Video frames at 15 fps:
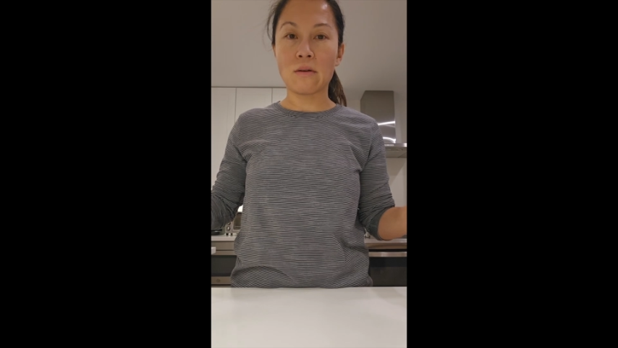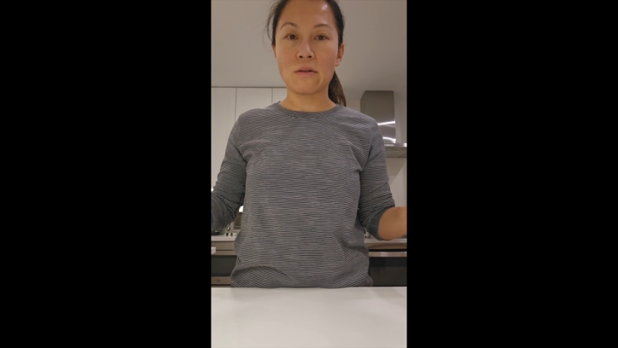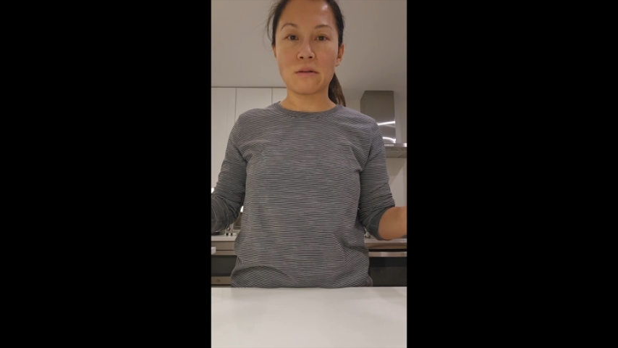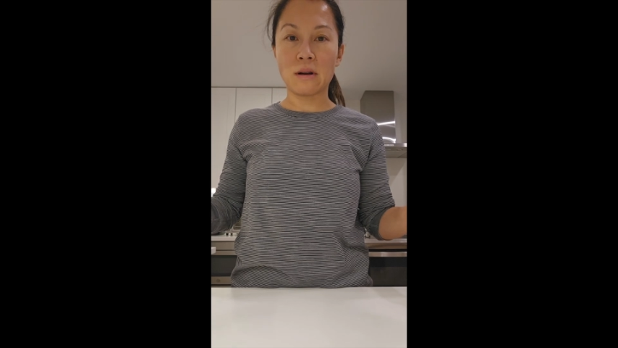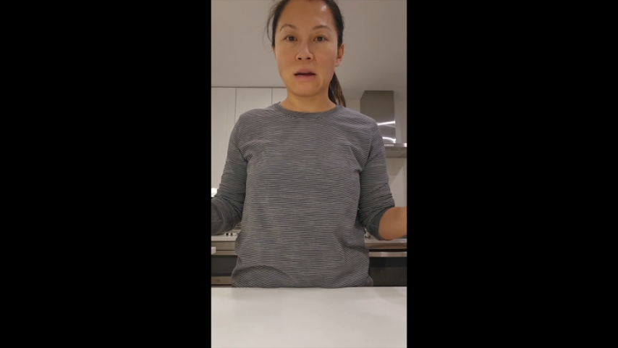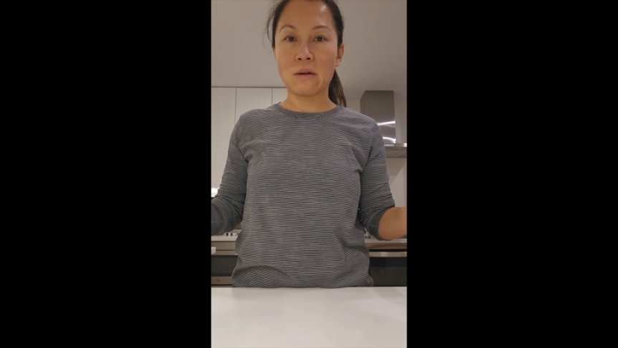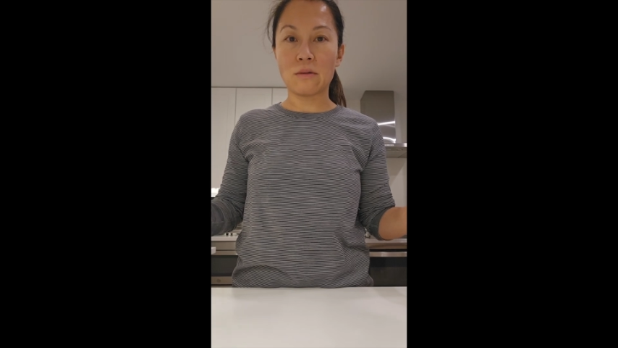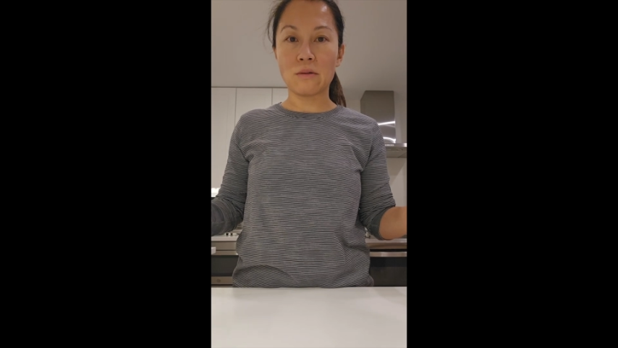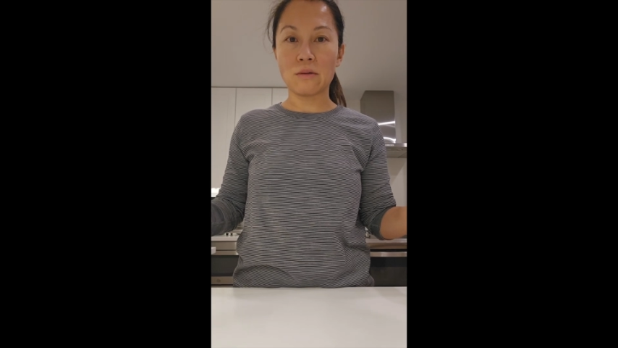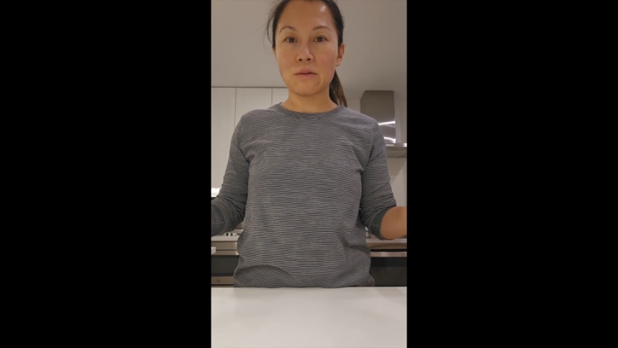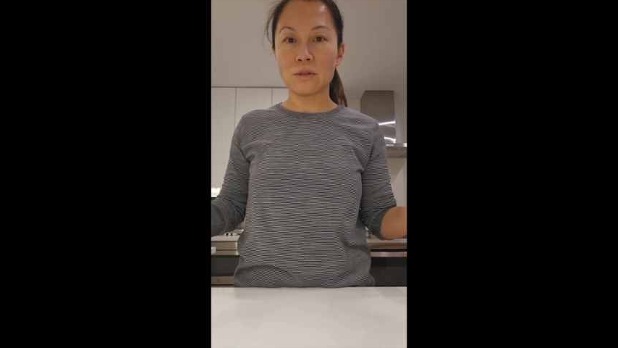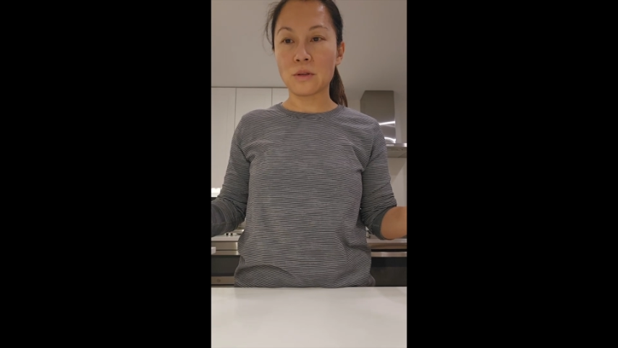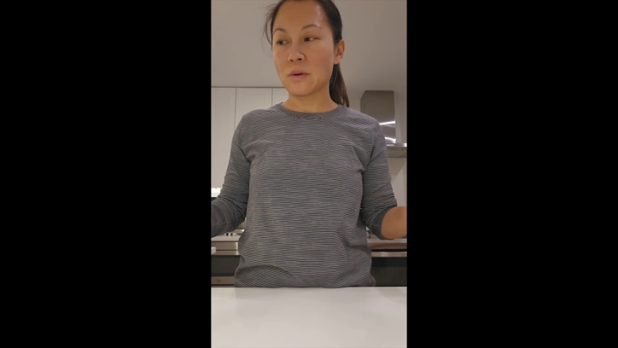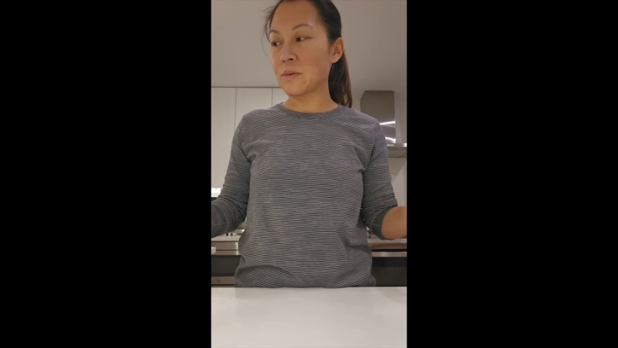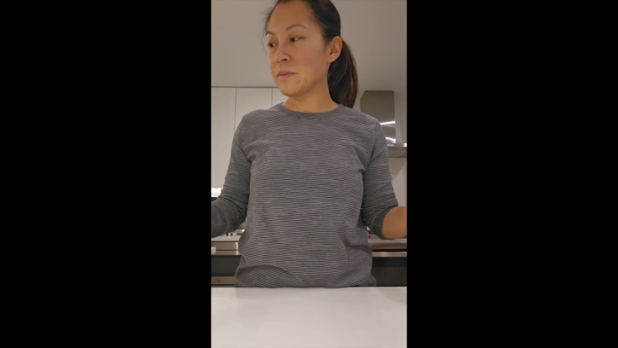or hour or
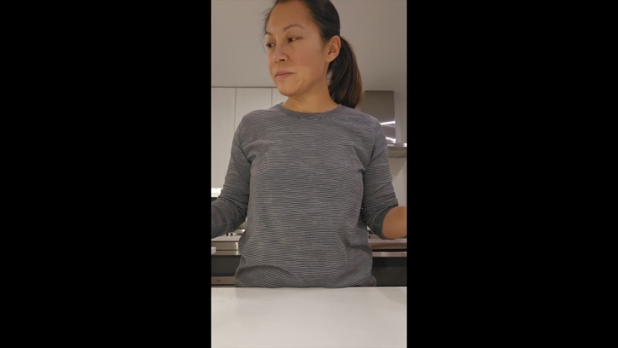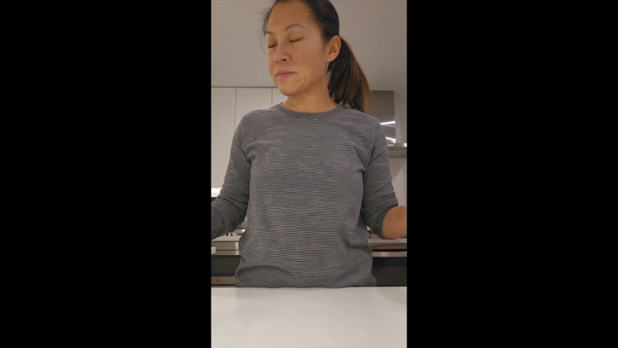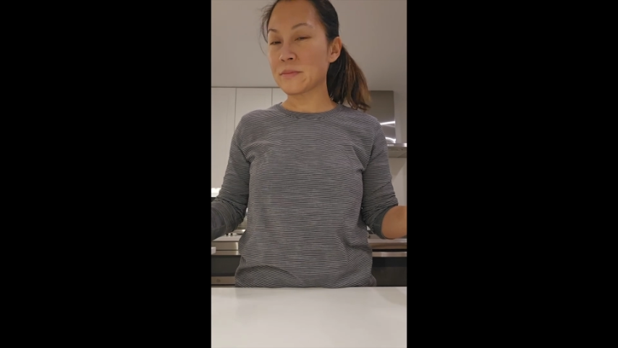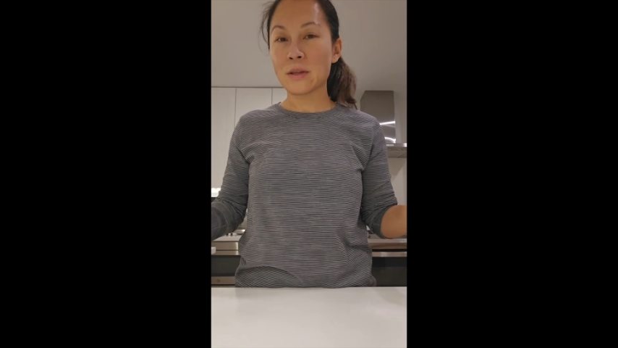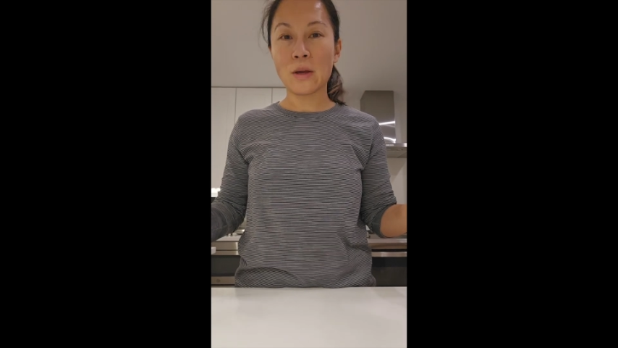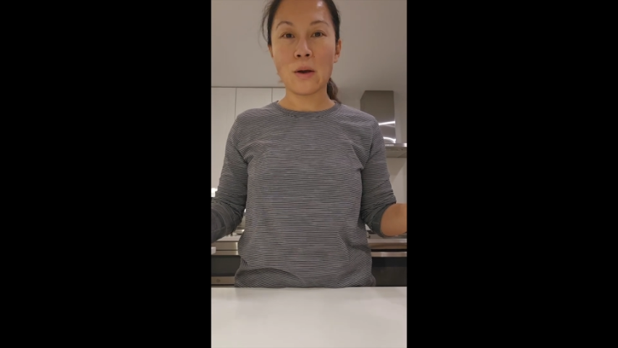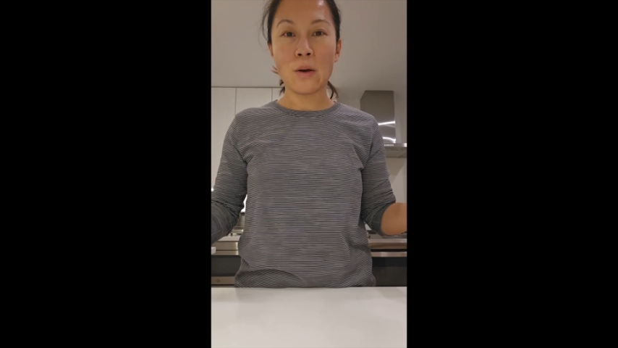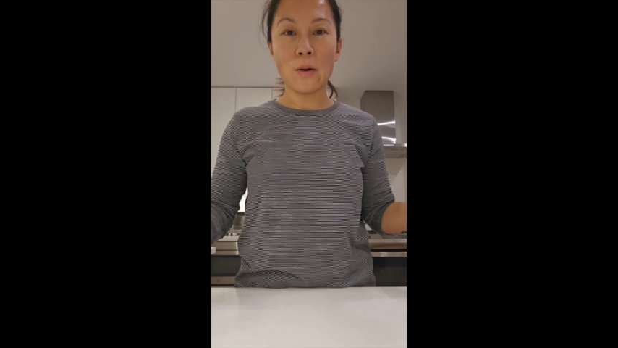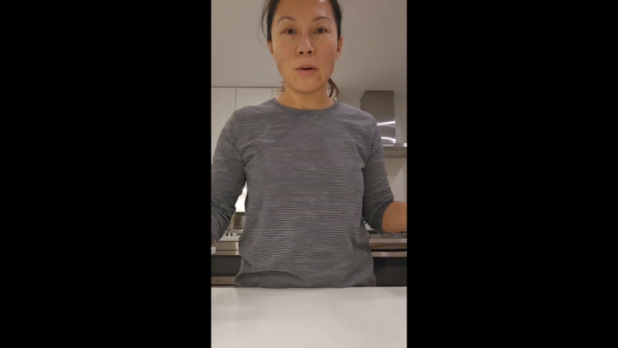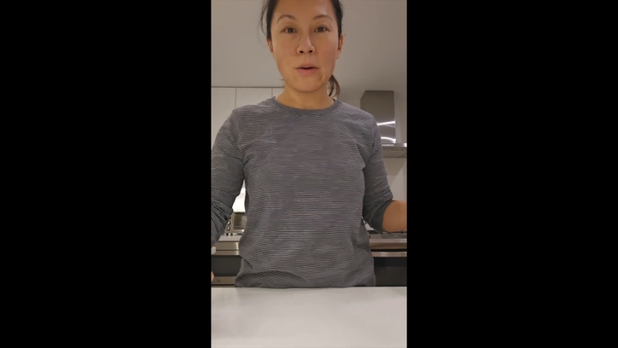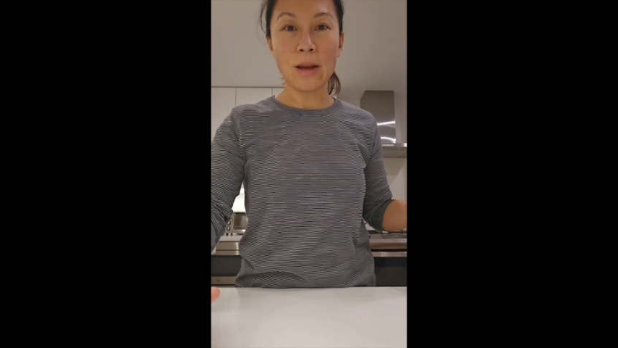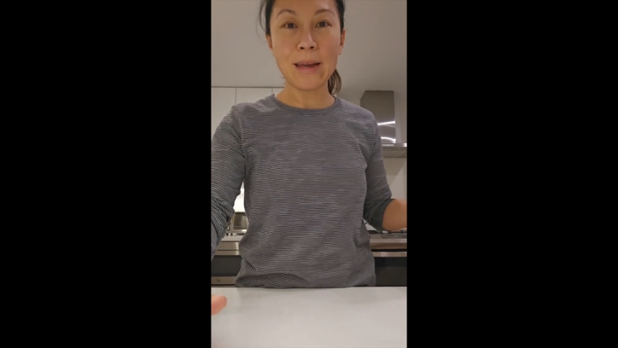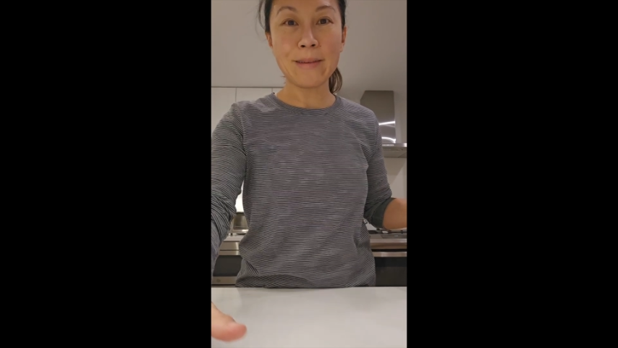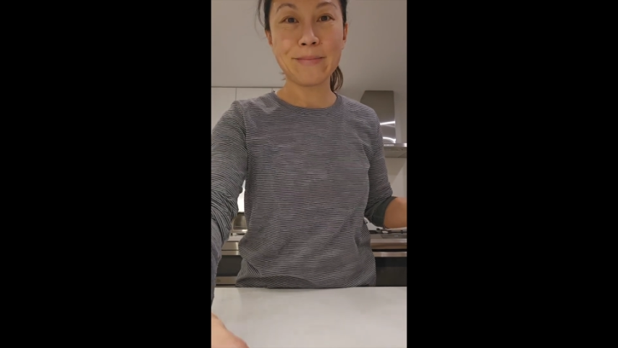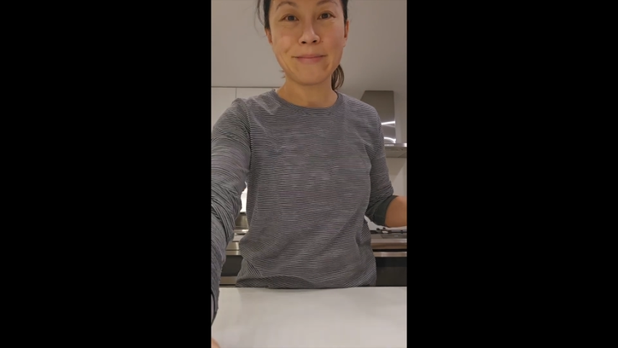so. Okay,